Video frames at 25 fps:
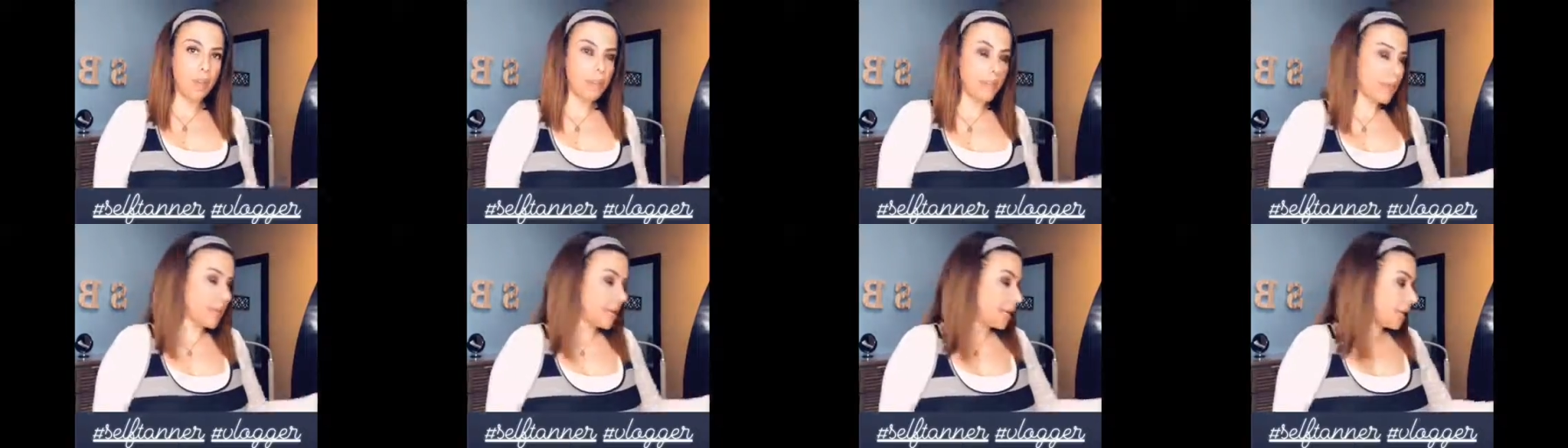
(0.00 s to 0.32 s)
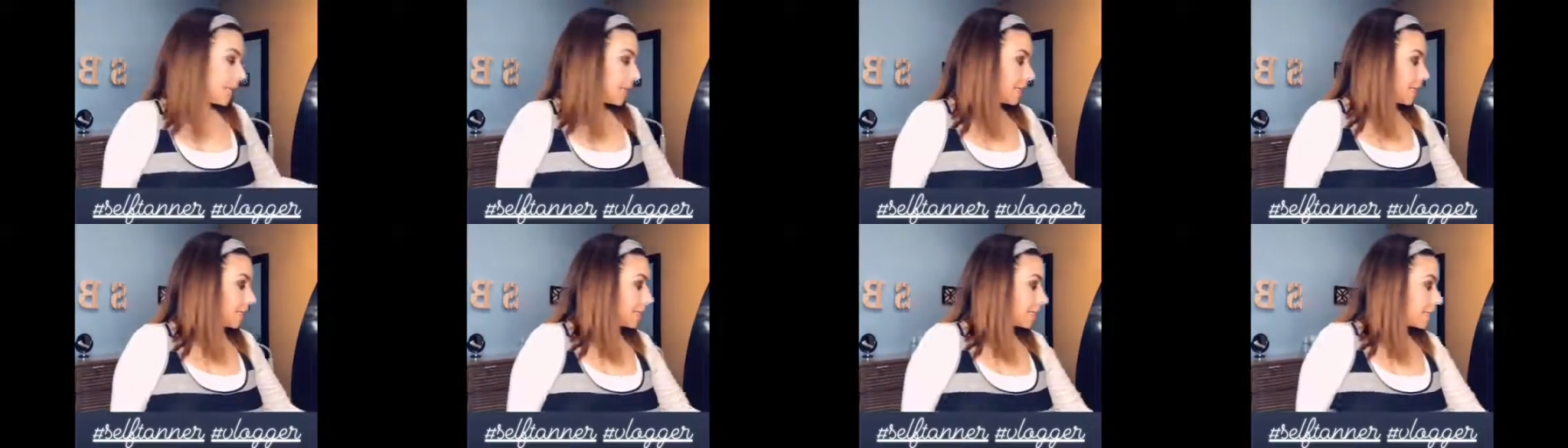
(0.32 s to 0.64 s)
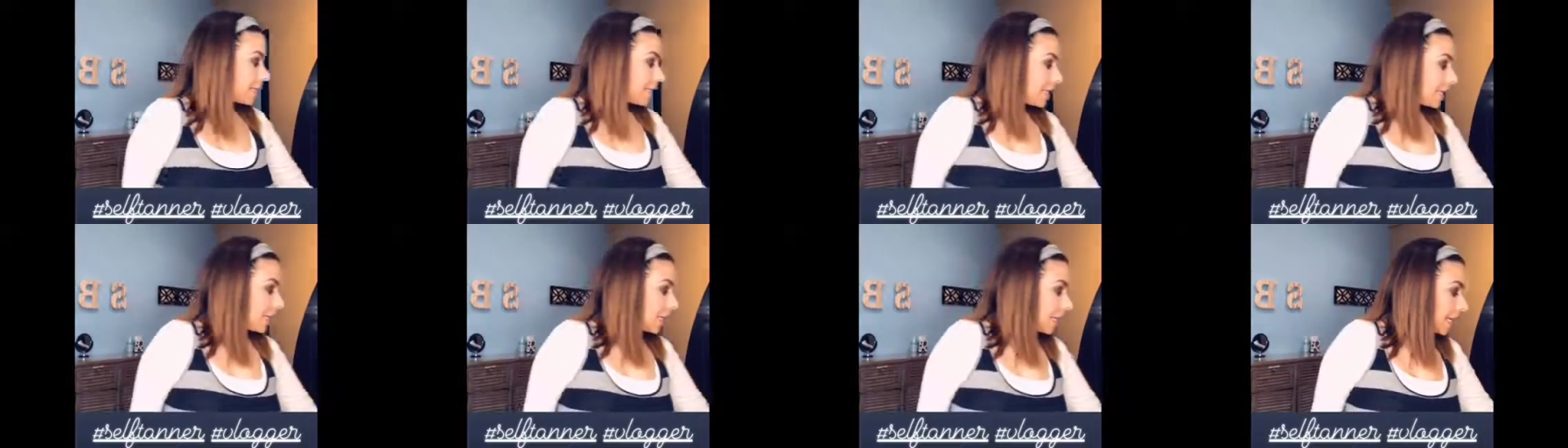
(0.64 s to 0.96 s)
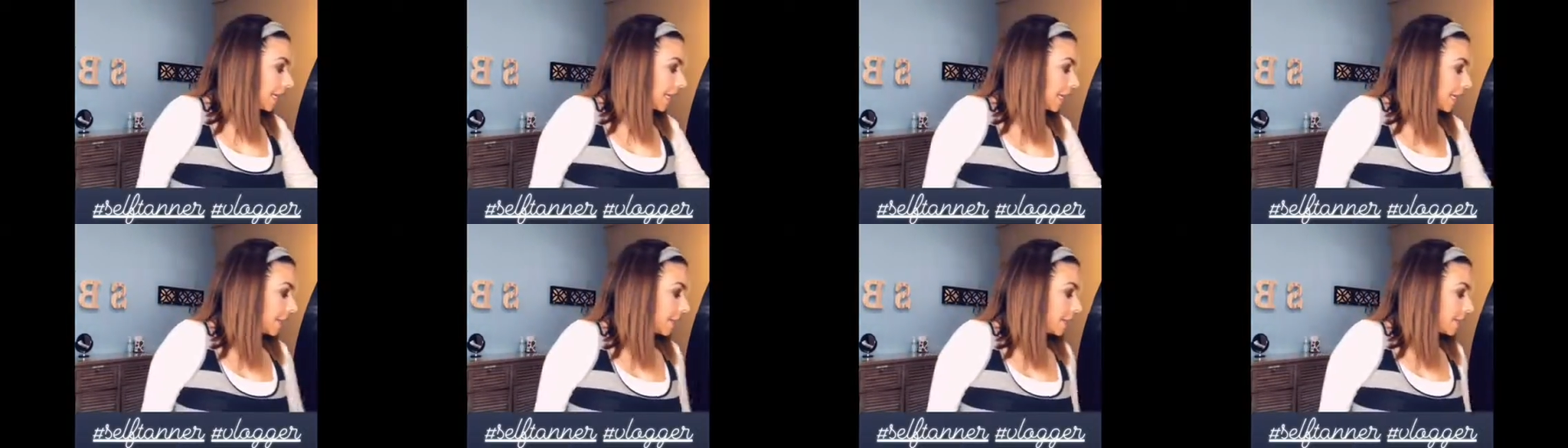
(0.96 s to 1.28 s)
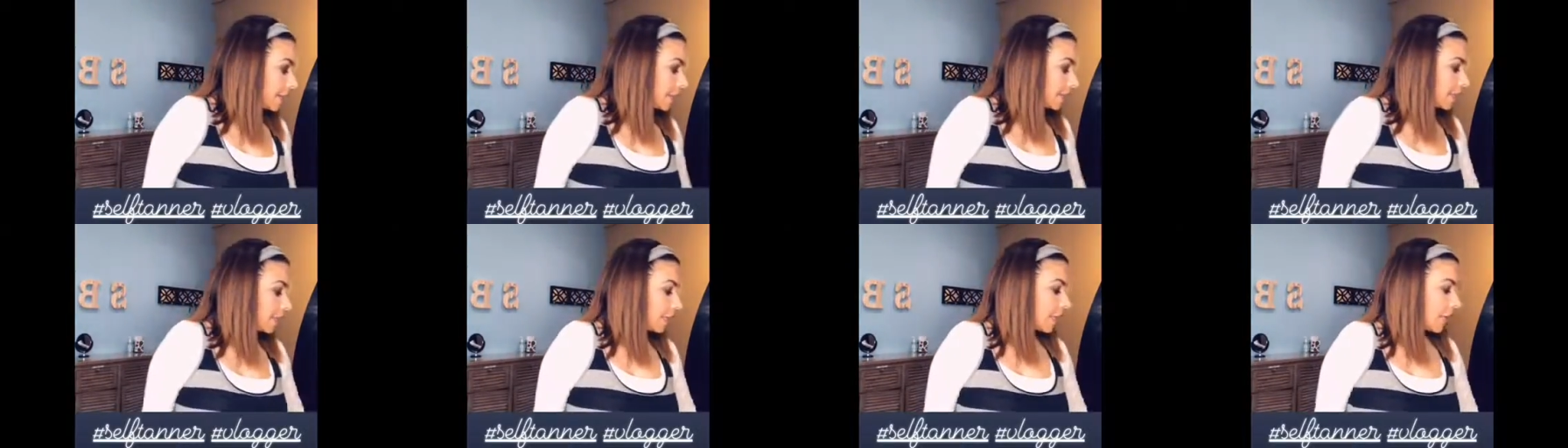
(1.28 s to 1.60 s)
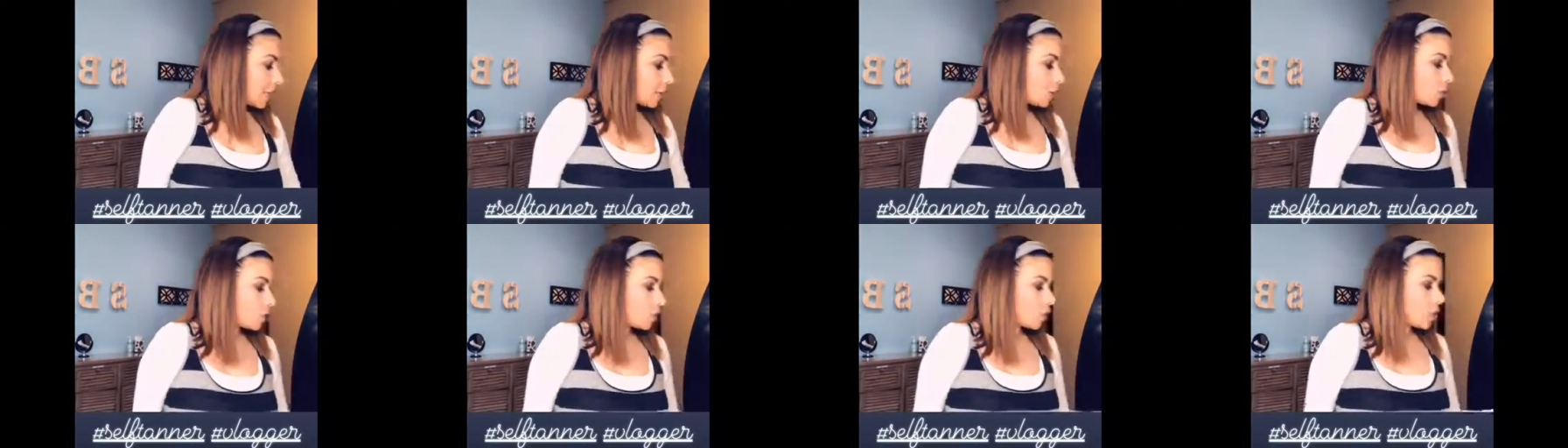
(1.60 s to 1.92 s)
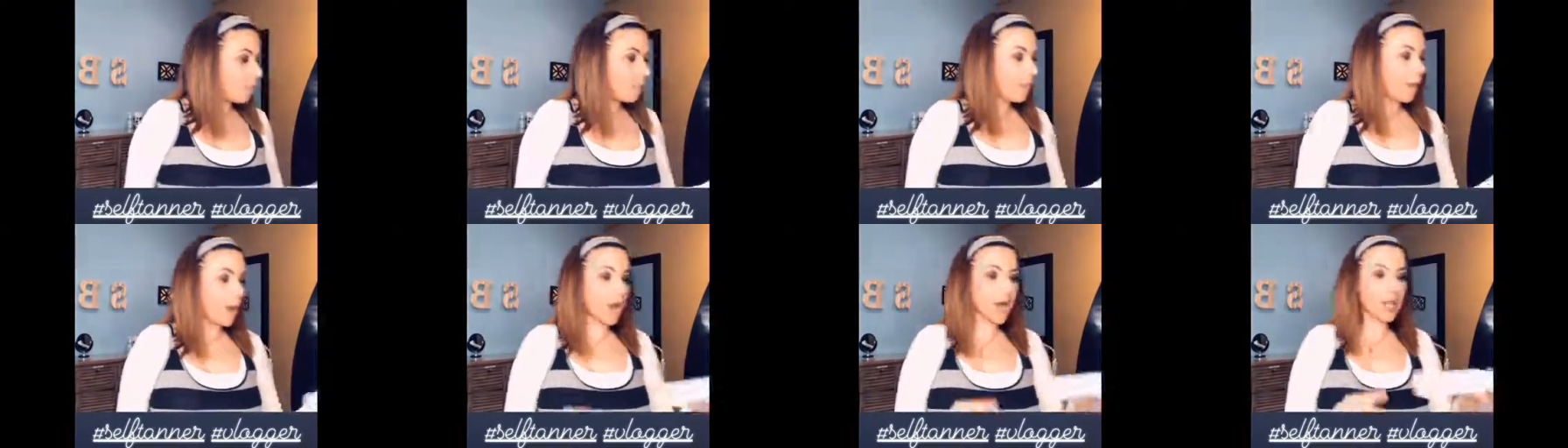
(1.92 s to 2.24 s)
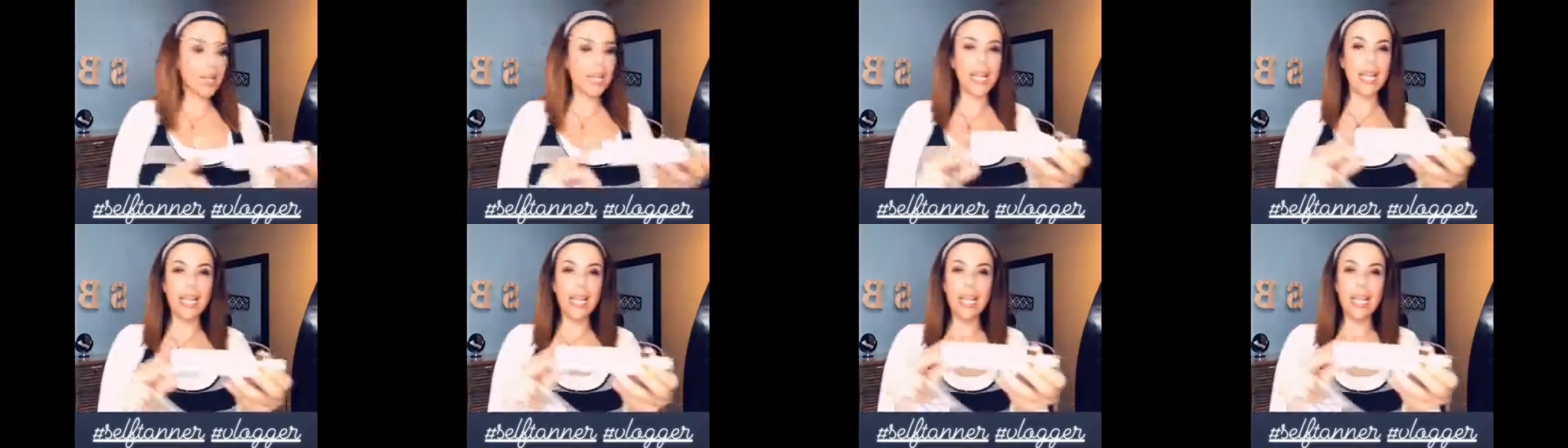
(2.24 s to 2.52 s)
is the Celestial Body,